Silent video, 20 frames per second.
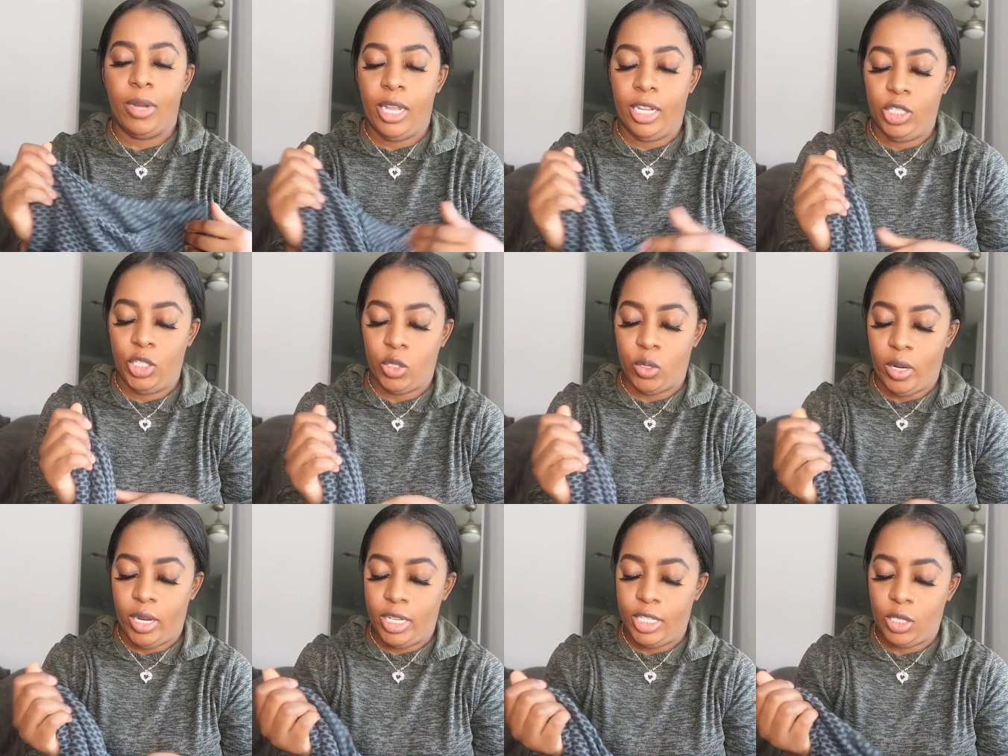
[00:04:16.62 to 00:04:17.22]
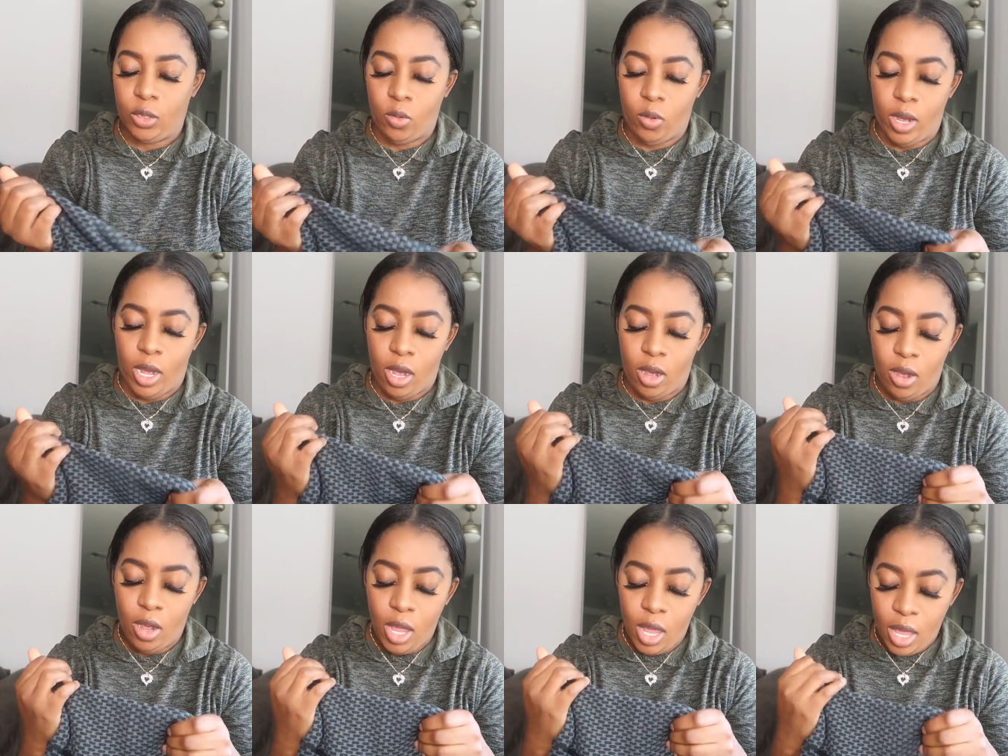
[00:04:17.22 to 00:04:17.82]
enjoy as
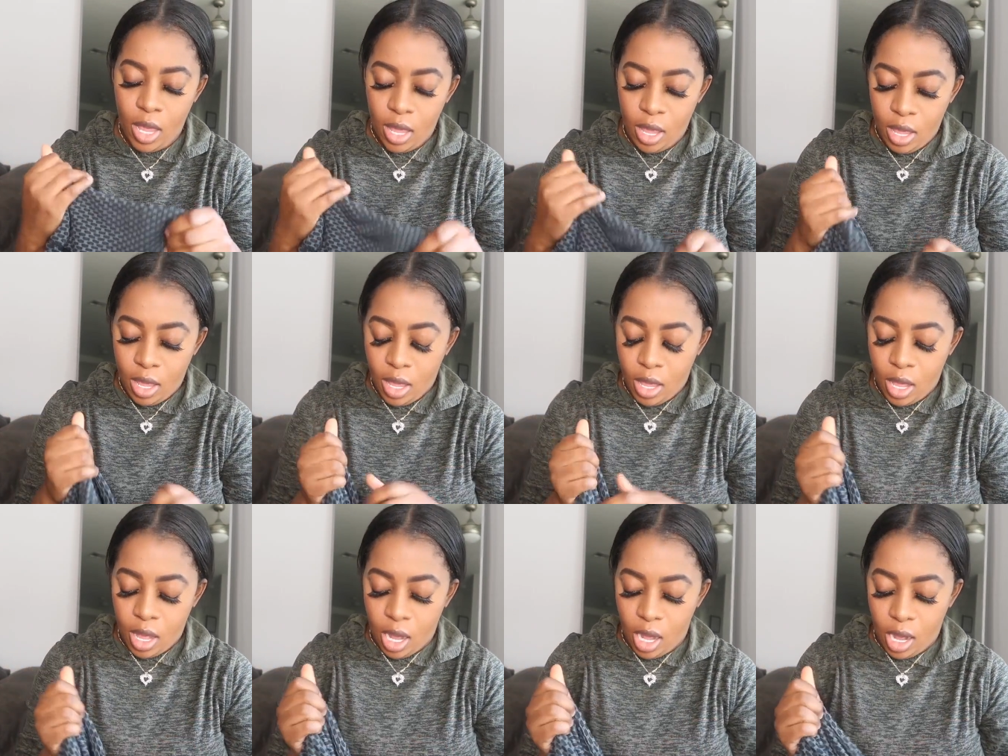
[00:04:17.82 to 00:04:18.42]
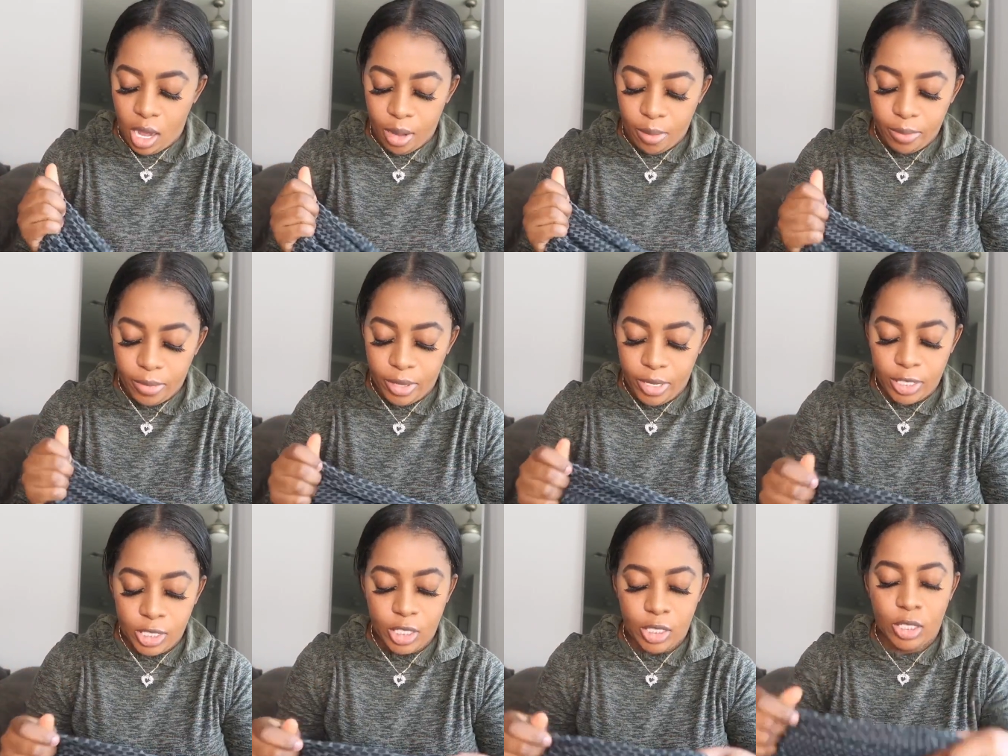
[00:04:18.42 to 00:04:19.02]
well.
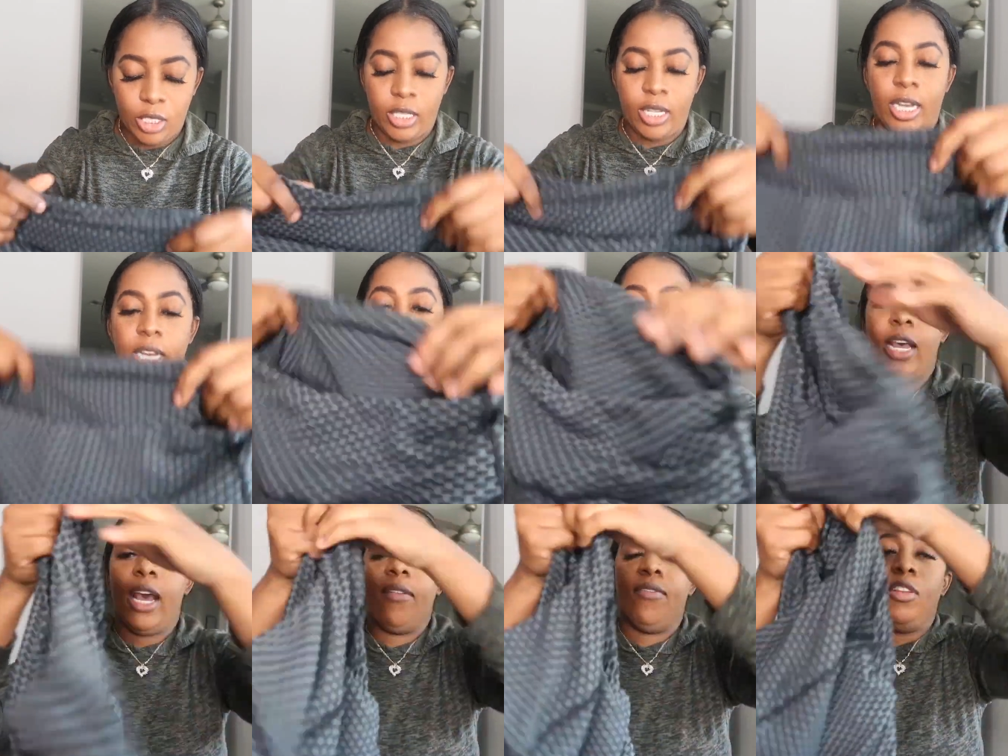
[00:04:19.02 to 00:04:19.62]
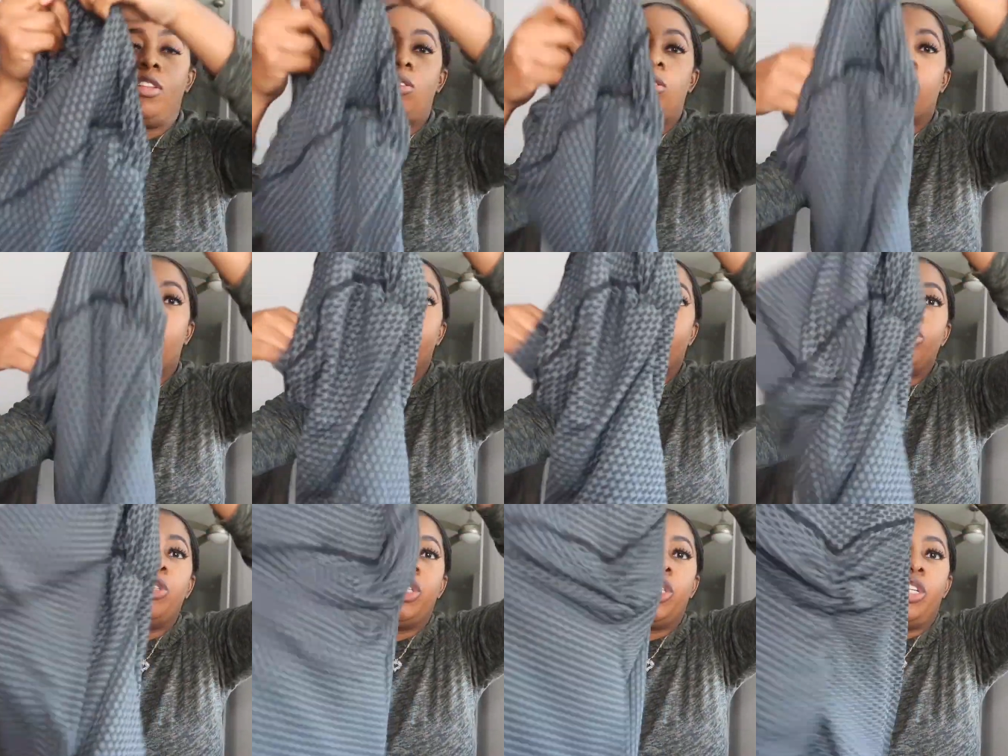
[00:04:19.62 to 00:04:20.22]
This does have the little
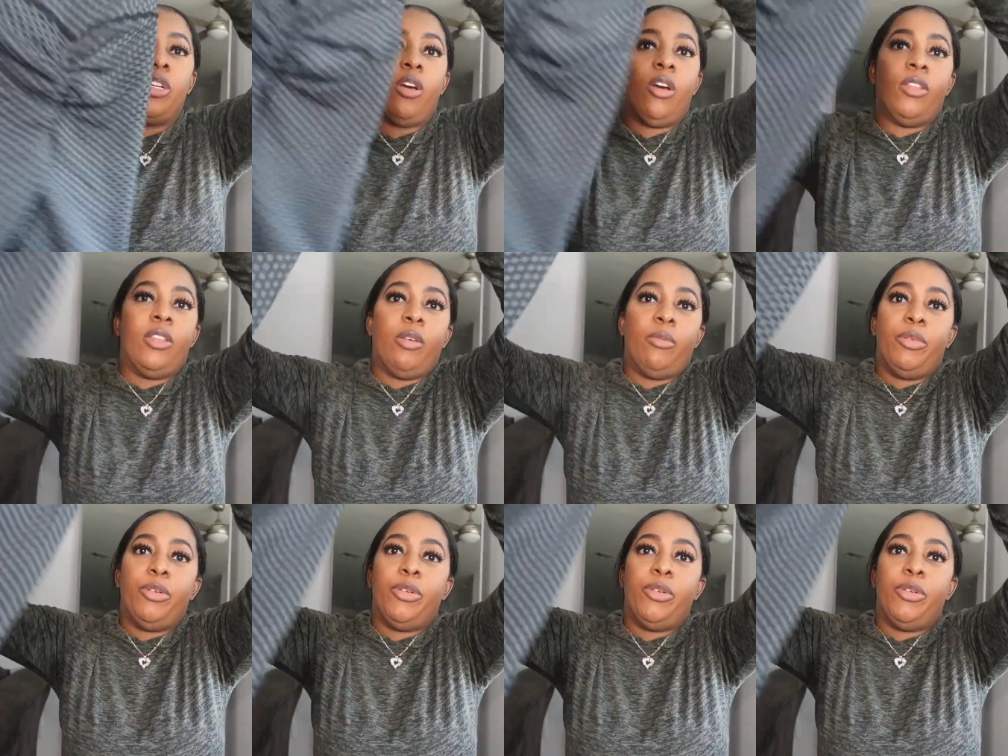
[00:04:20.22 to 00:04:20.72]
ruching on the